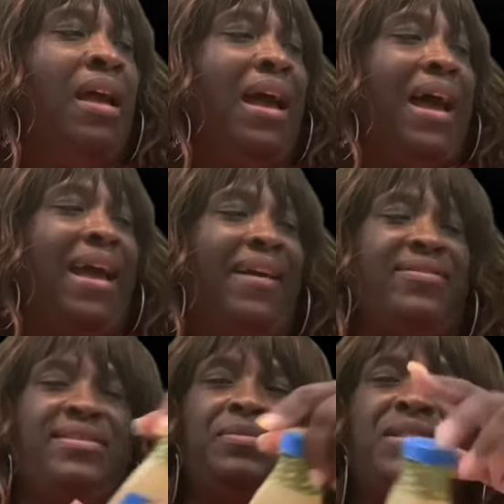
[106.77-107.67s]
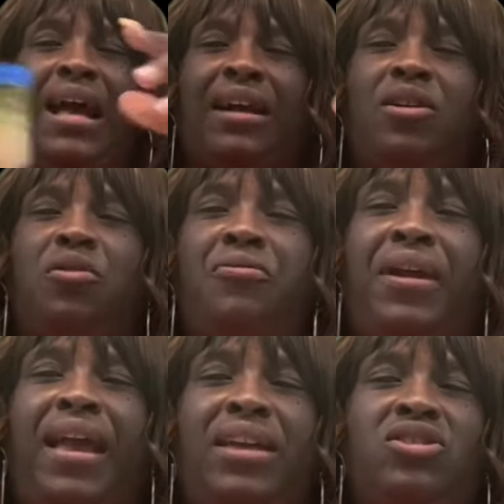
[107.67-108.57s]
I have some taco
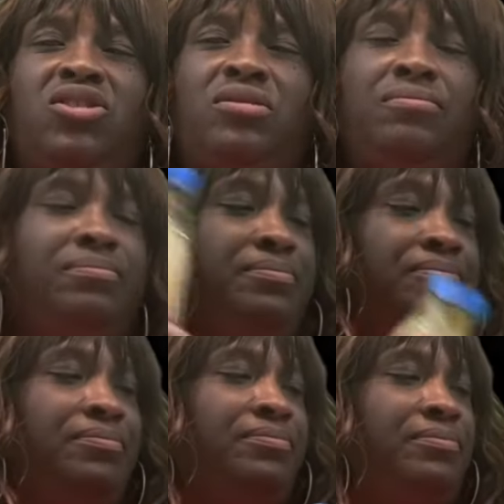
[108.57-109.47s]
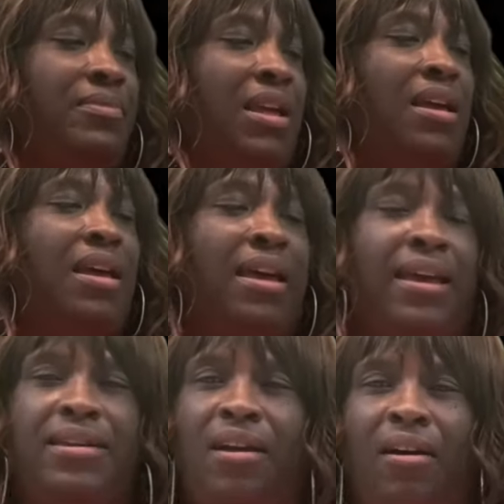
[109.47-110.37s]
ranch.
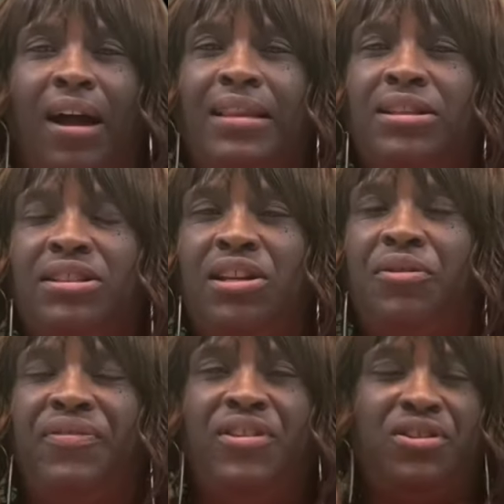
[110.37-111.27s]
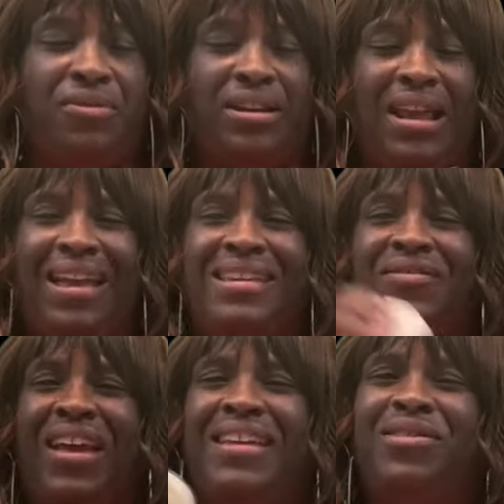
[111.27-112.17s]
And y'all, I looked in the refrigerator. I ain't
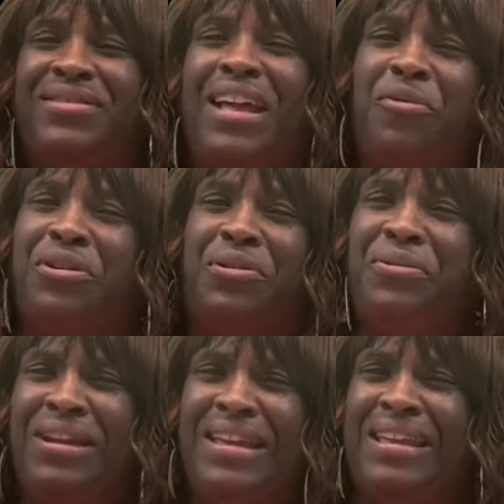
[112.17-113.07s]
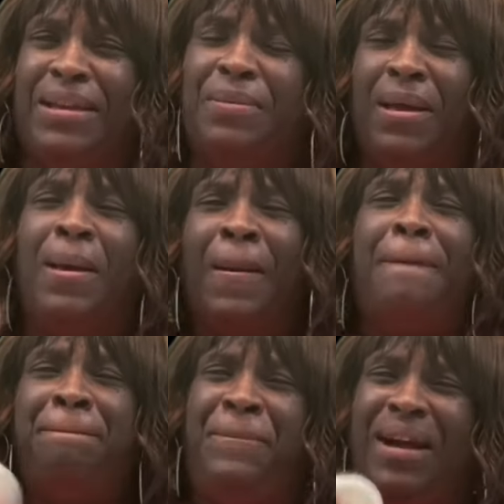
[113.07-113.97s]
even had no sour cream.
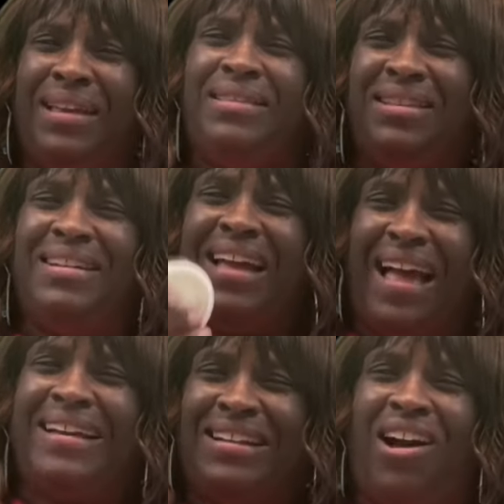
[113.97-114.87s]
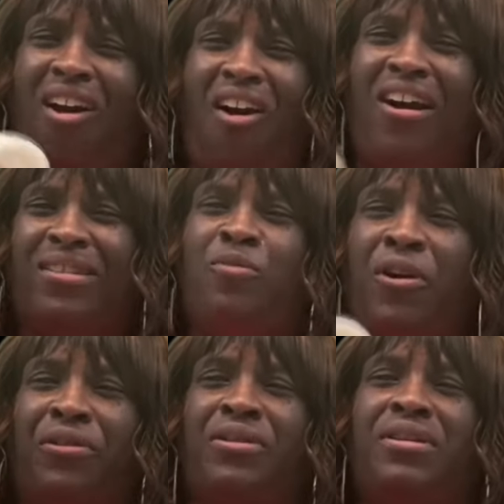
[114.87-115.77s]
But look how God
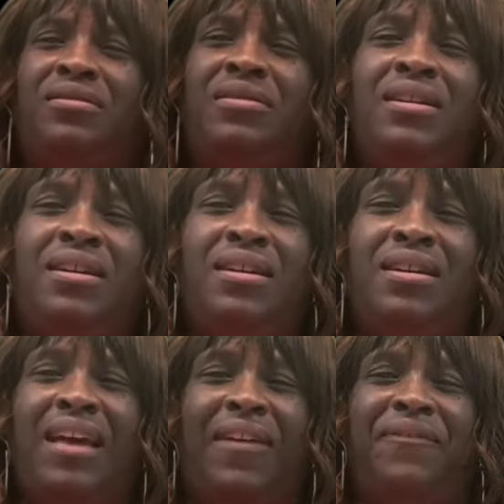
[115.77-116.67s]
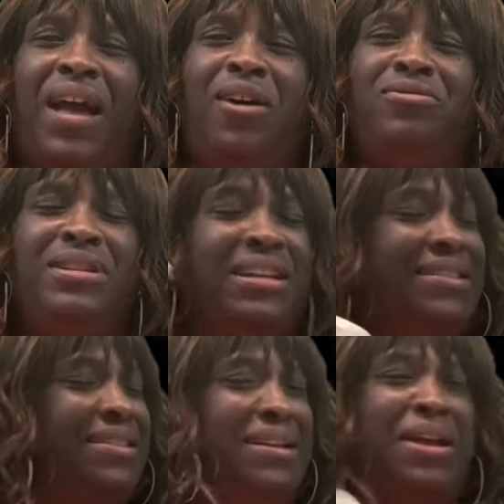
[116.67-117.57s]
work. I found
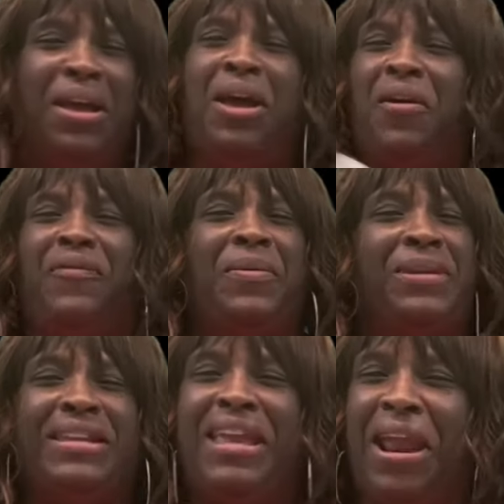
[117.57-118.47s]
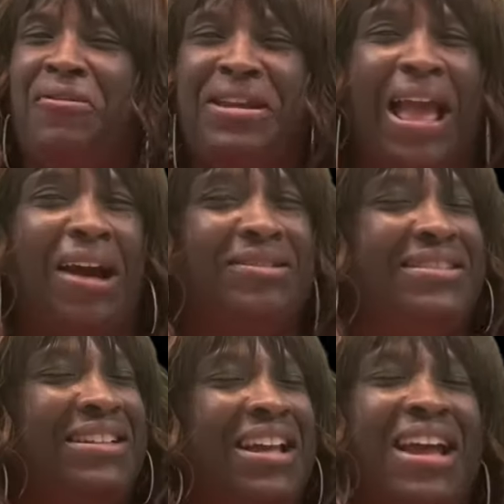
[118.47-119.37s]
this from the carry
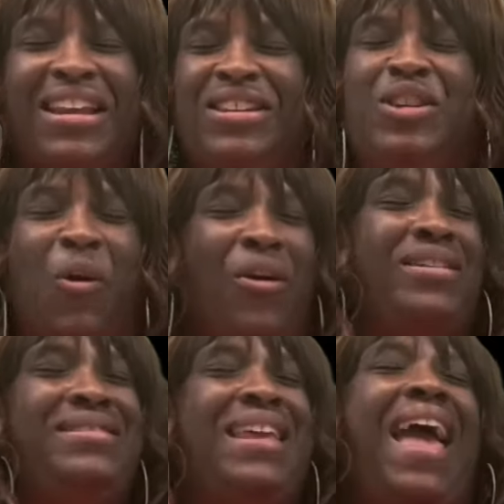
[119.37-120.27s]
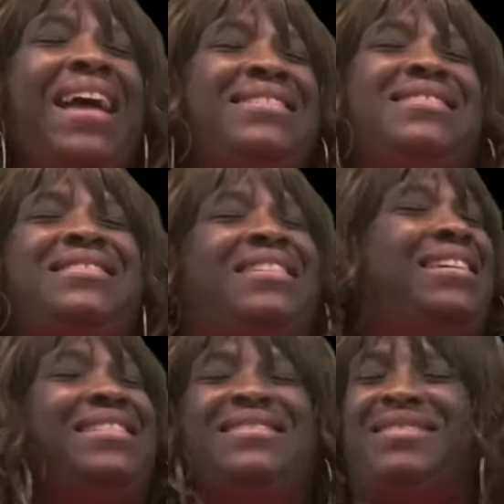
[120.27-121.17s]
house. DoorDash
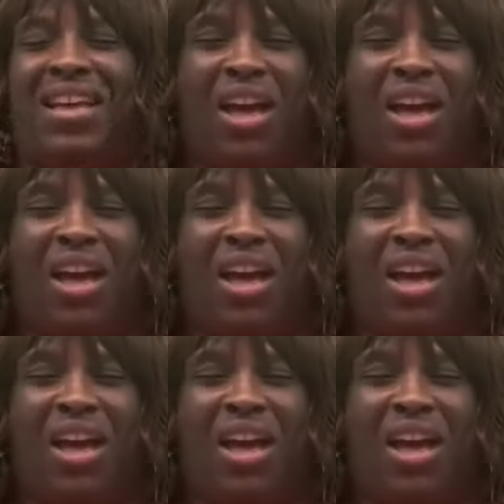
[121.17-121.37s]
is